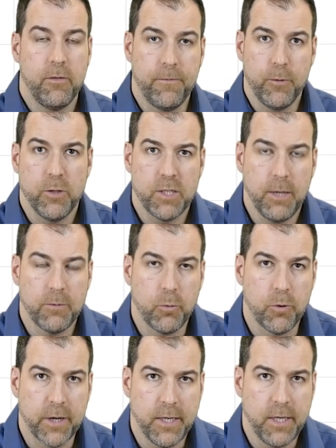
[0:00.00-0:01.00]
The first step to
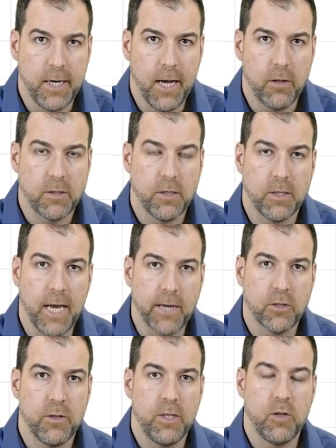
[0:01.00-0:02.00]
working in Alice is
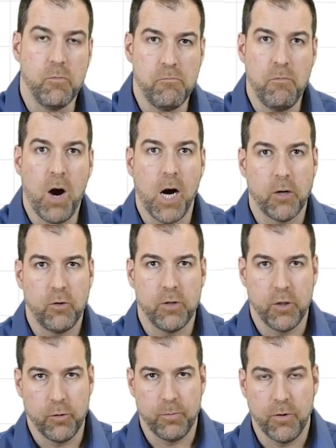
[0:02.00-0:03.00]
actually to model
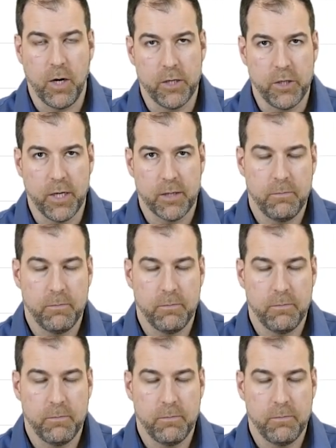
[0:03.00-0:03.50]
your project.